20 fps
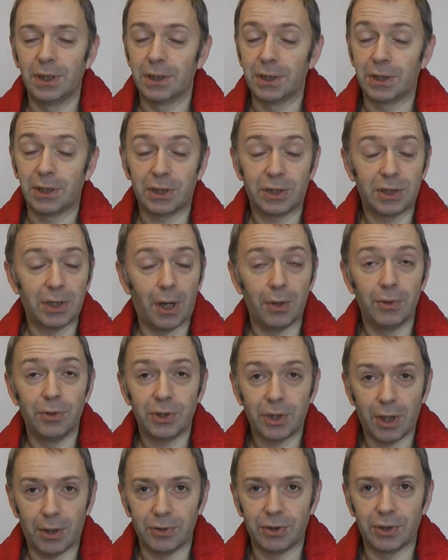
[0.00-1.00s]
so
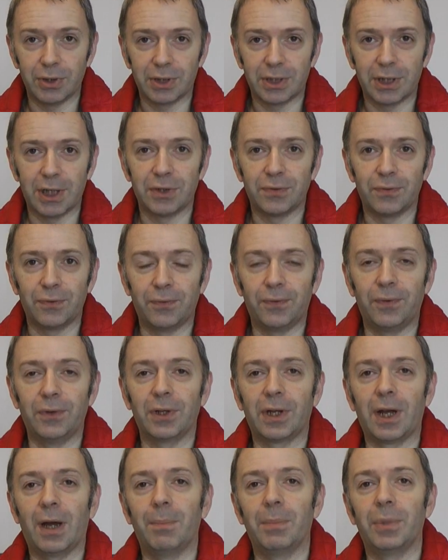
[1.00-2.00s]
so successful for
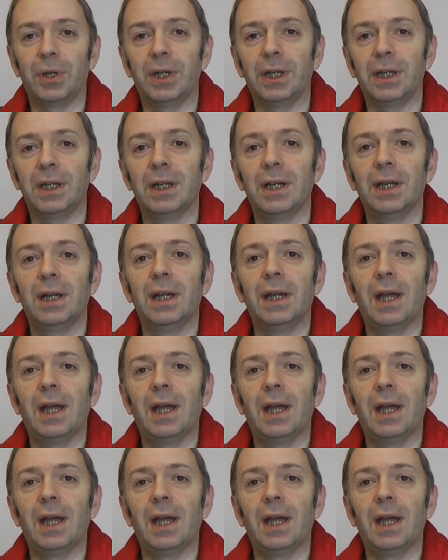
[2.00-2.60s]
the company,